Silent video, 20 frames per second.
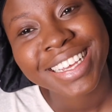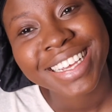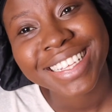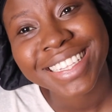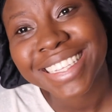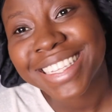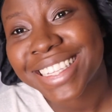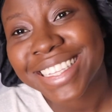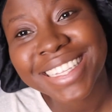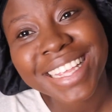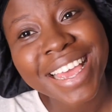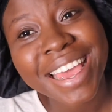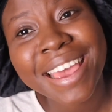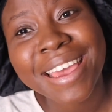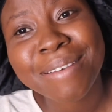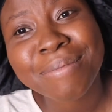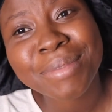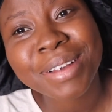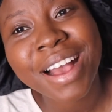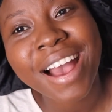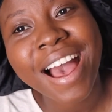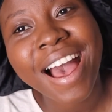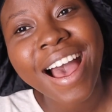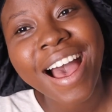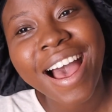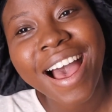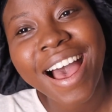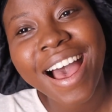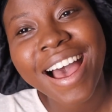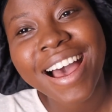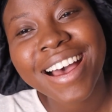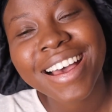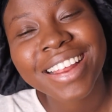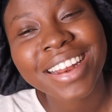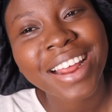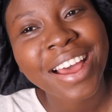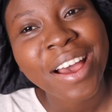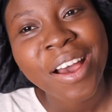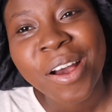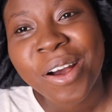He's the same God
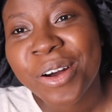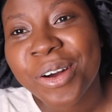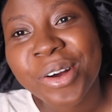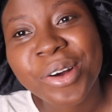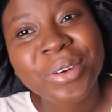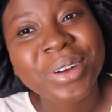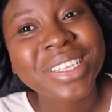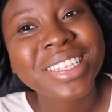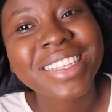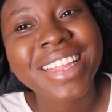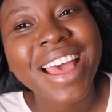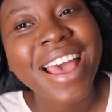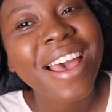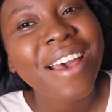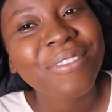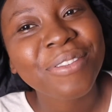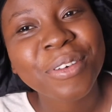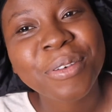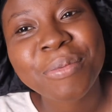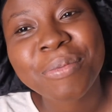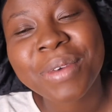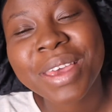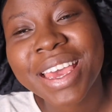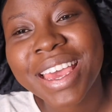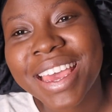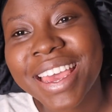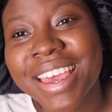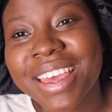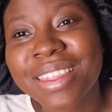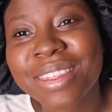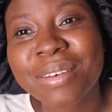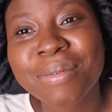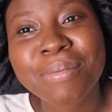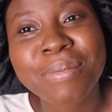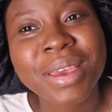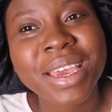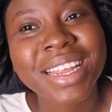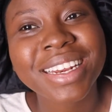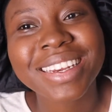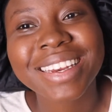who was there for me in the
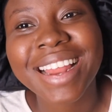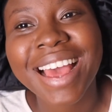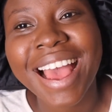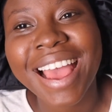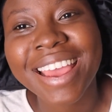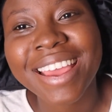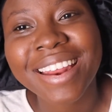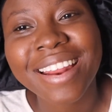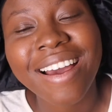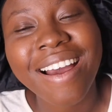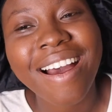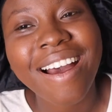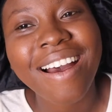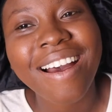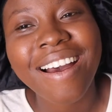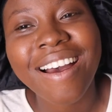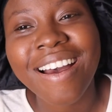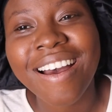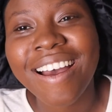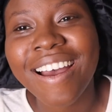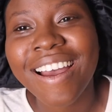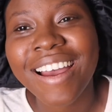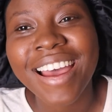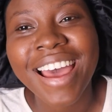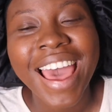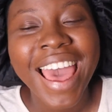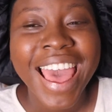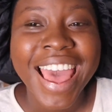midnight hour.